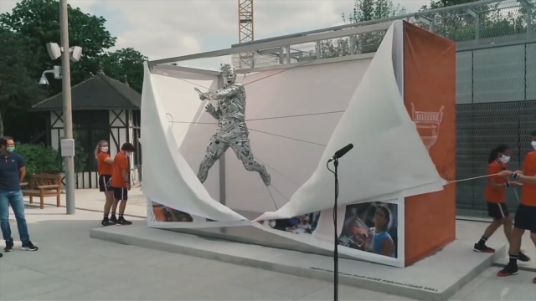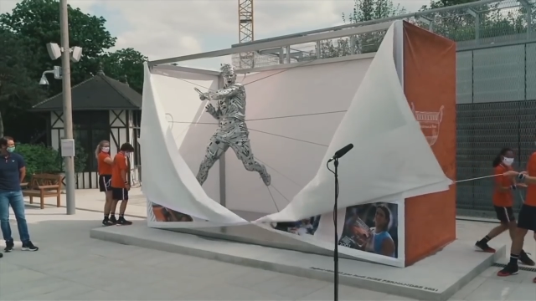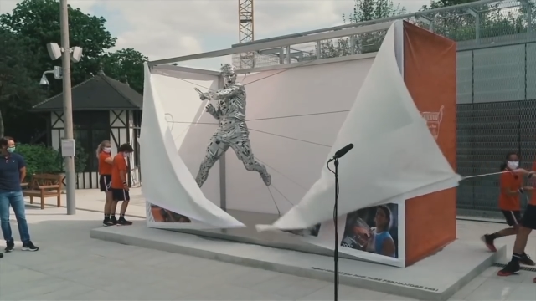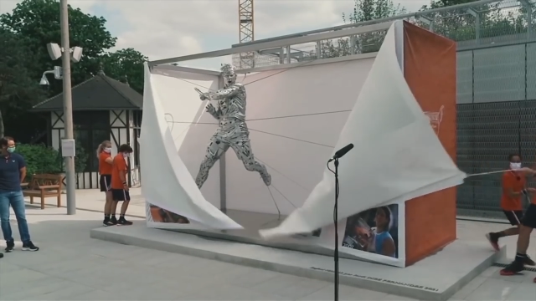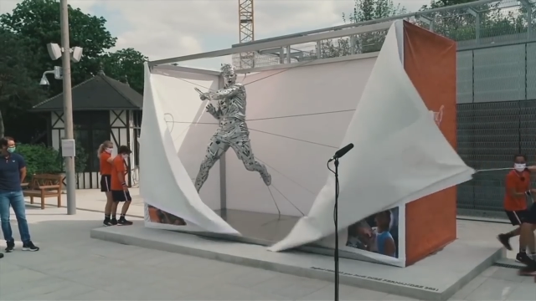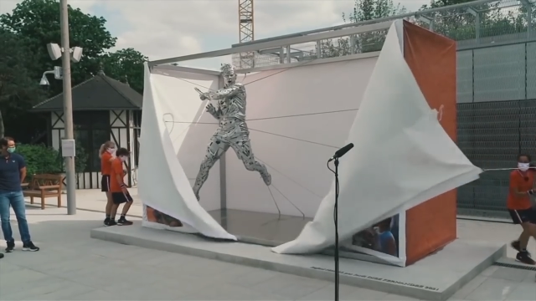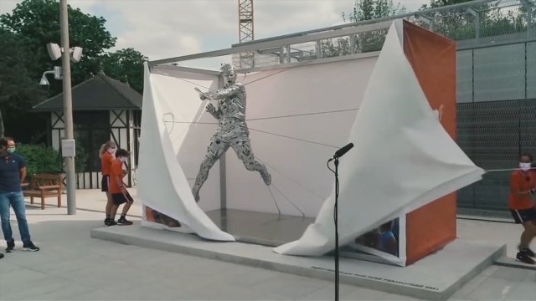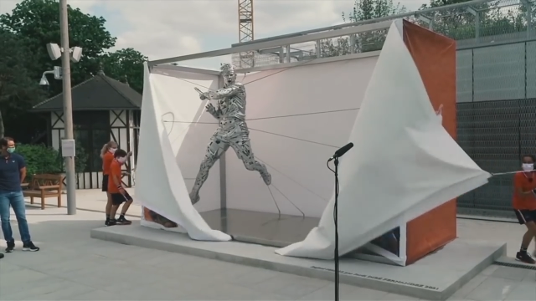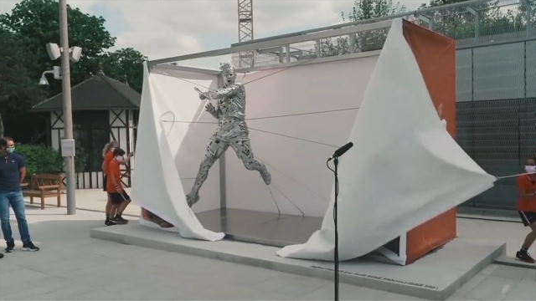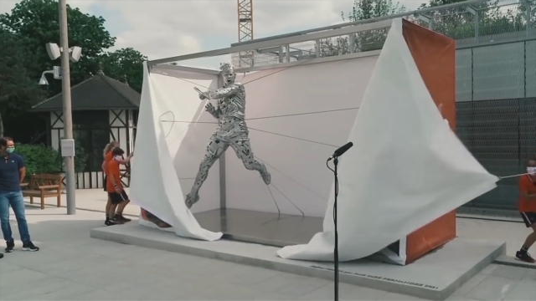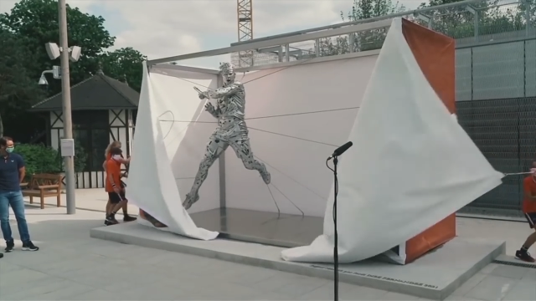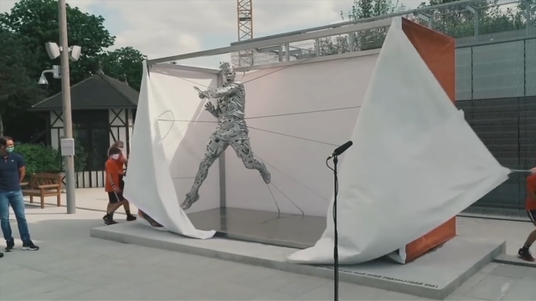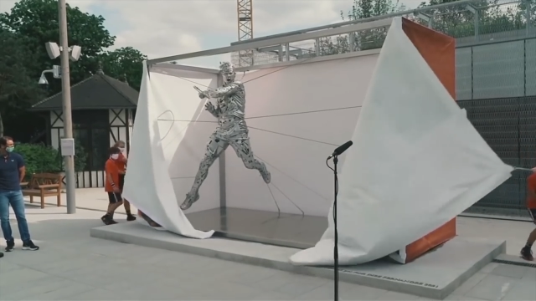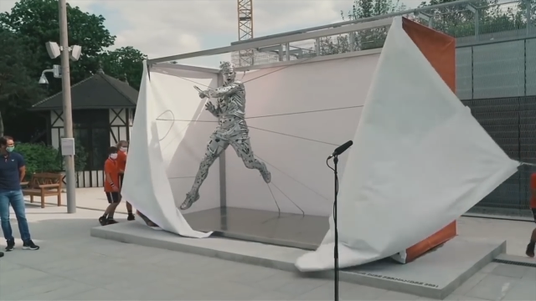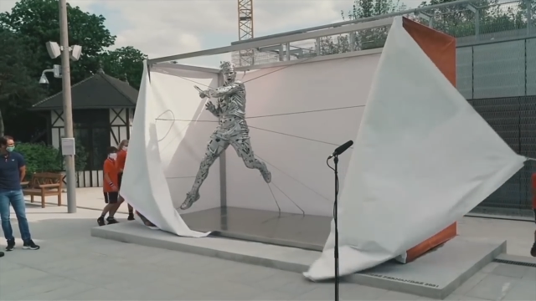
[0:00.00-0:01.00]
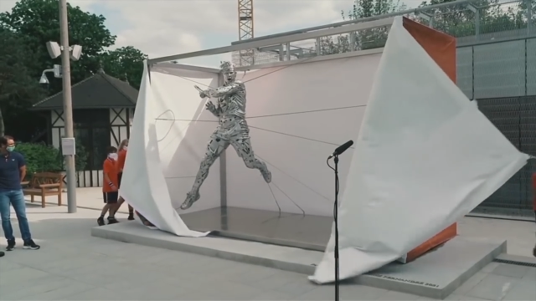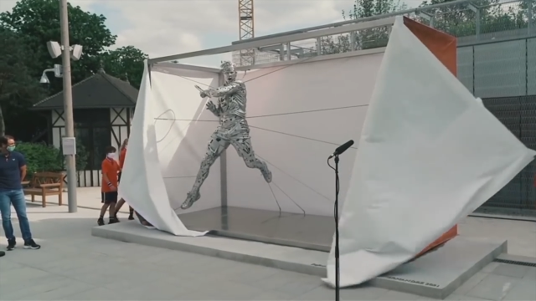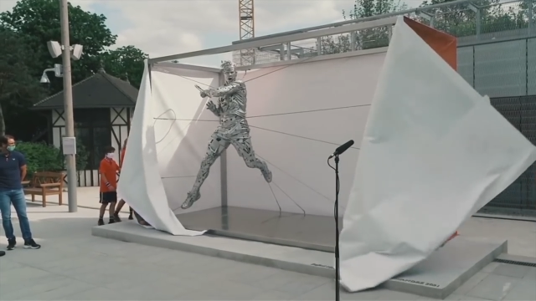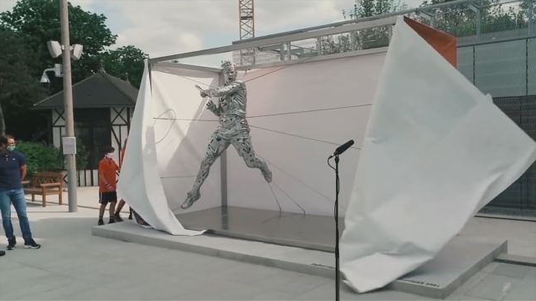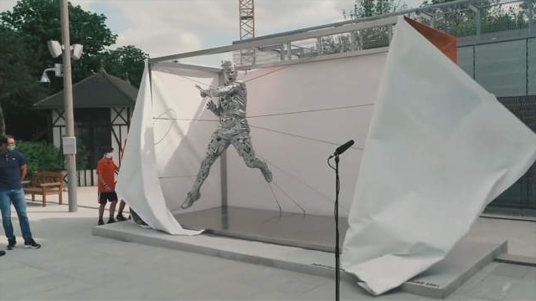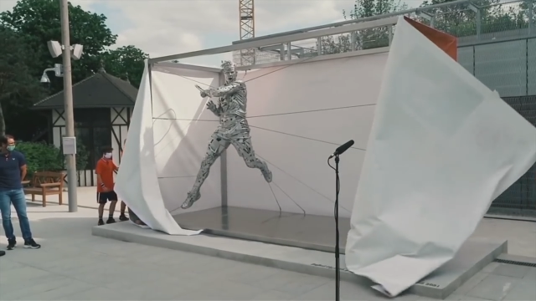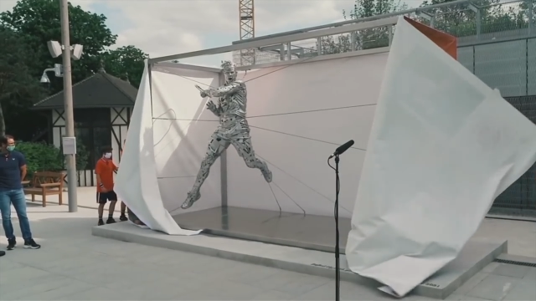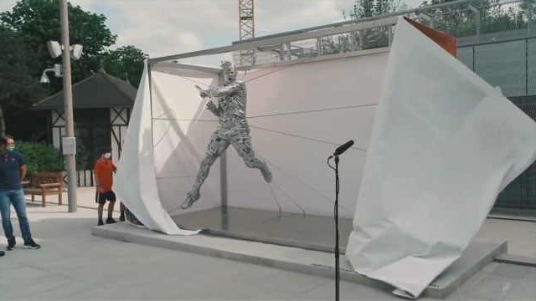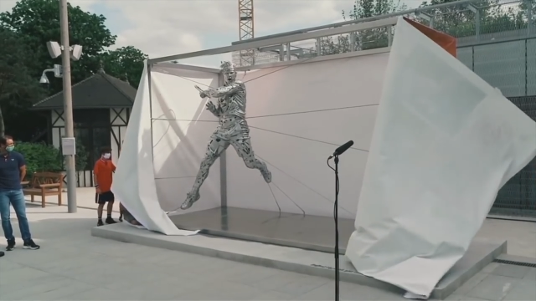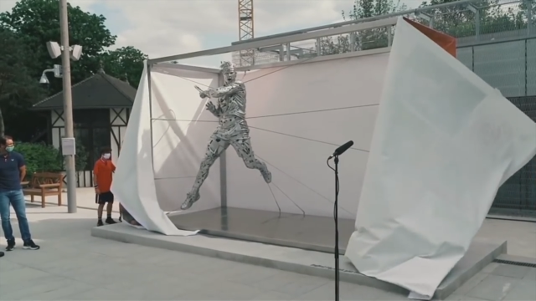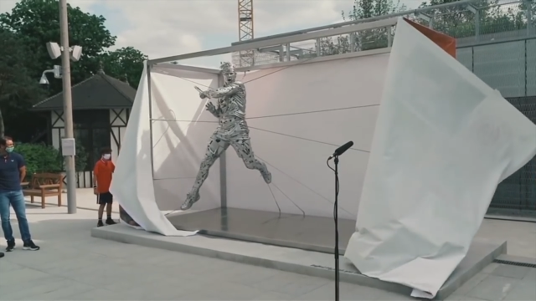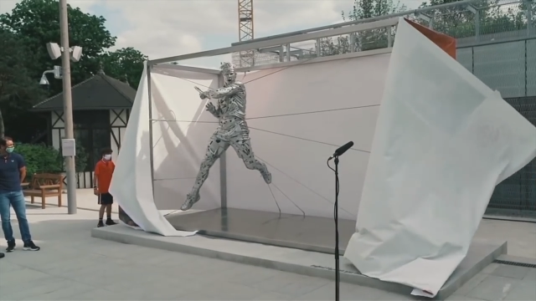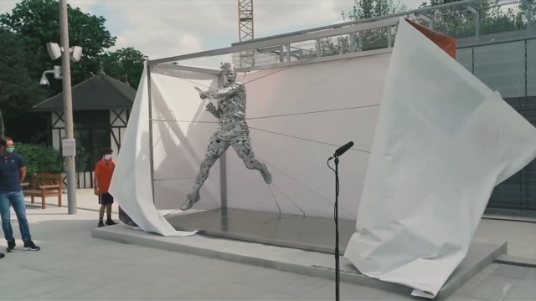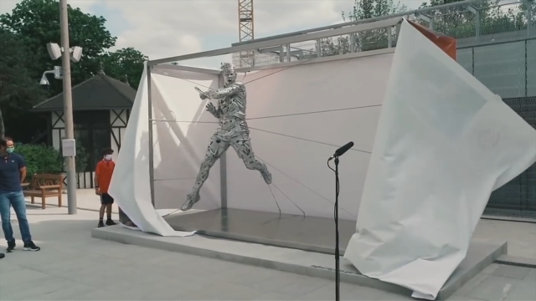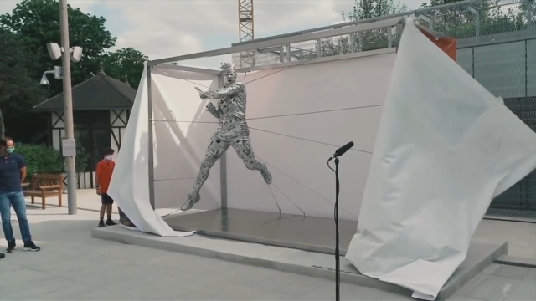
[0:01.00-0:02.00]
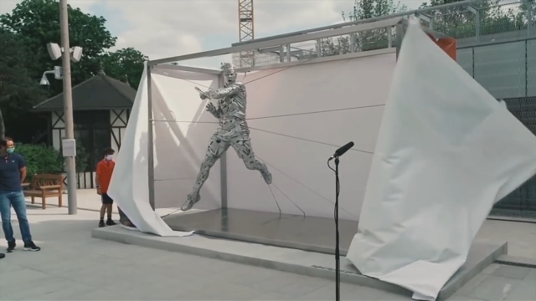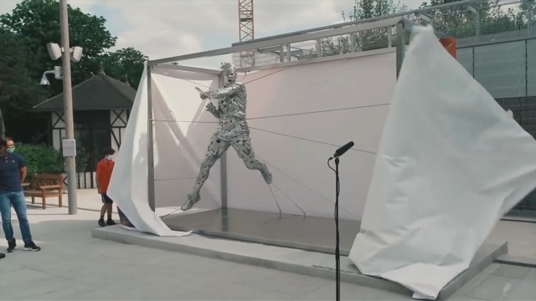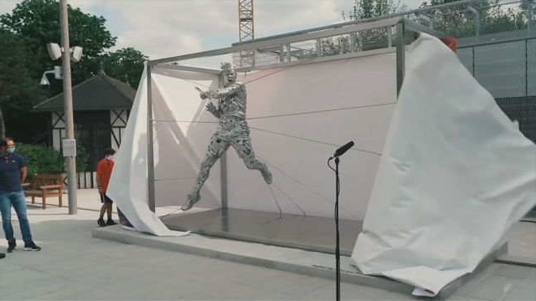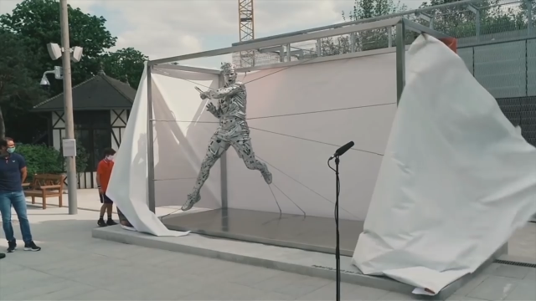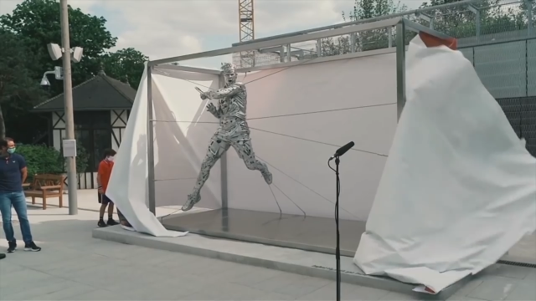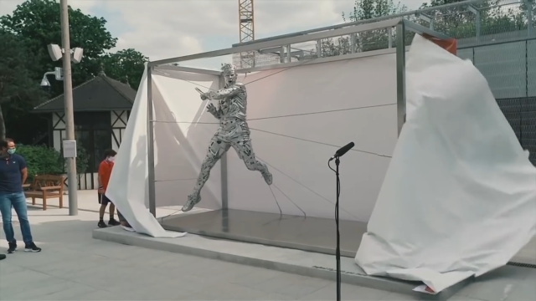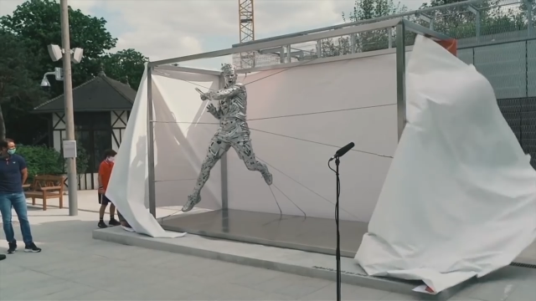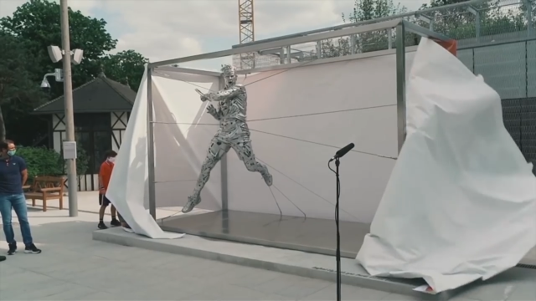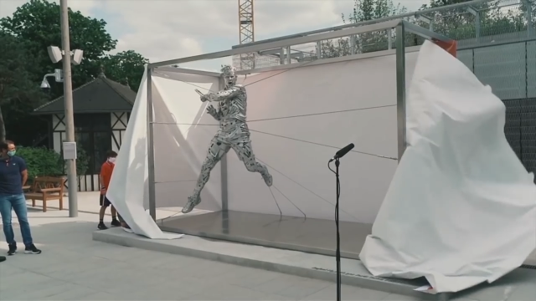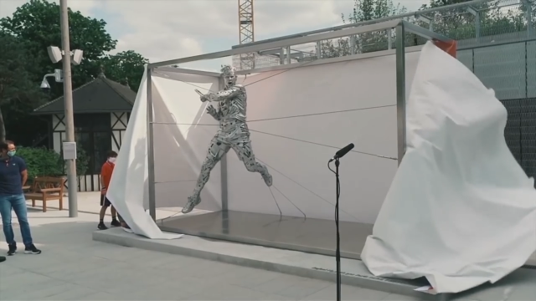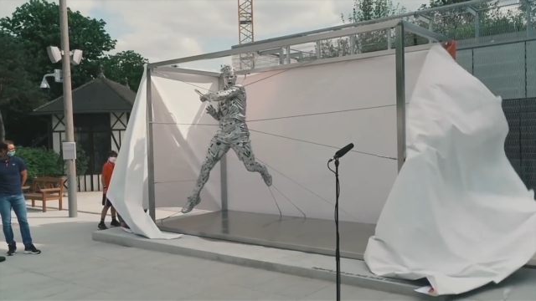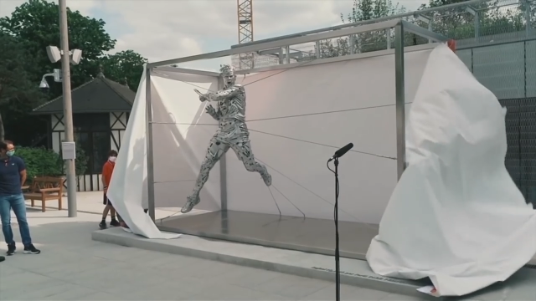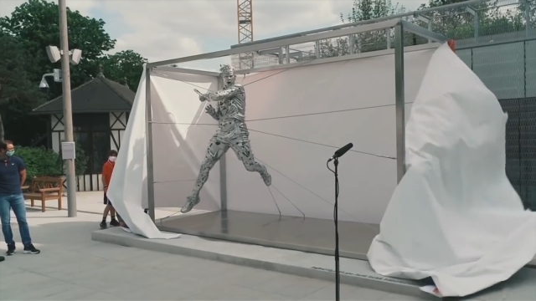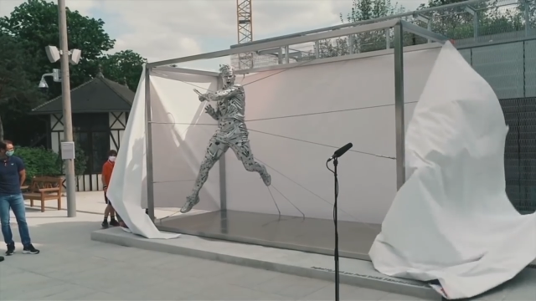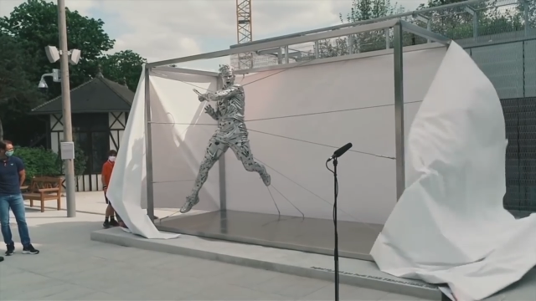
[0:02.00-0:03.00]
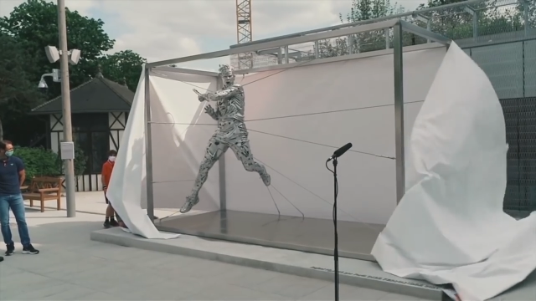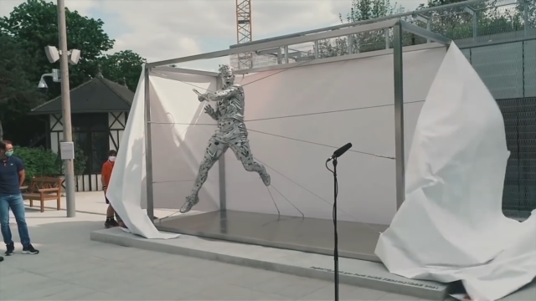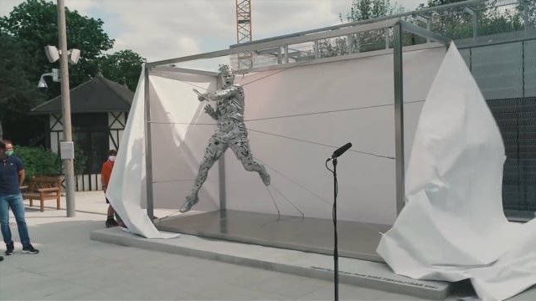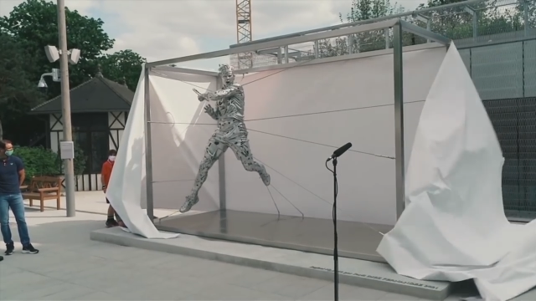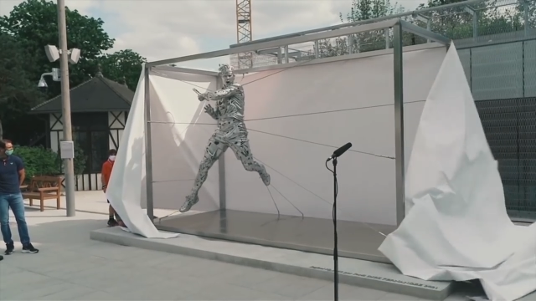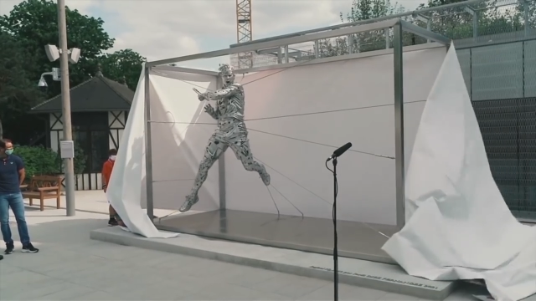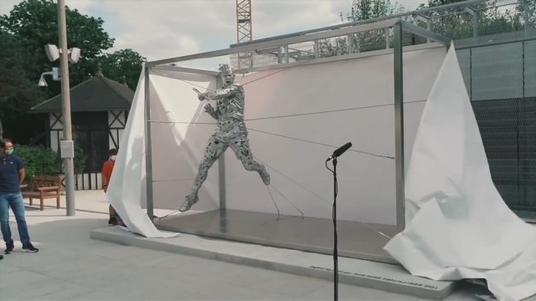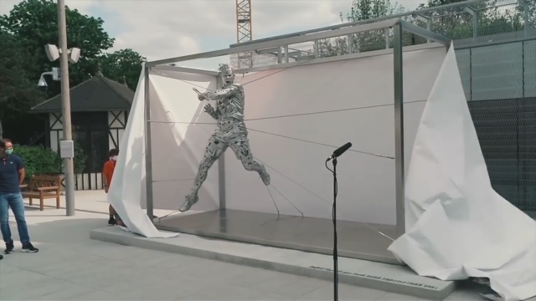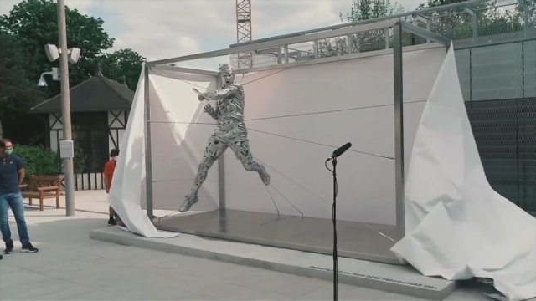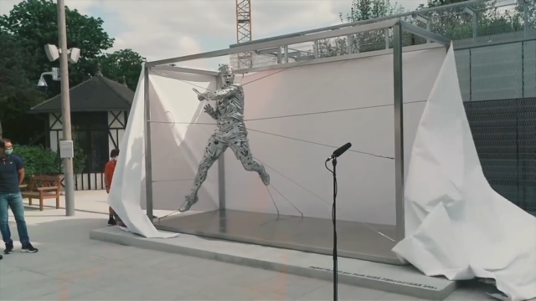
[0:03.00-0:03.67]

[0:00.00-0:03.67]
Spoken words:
Nobody's mouth can be seen.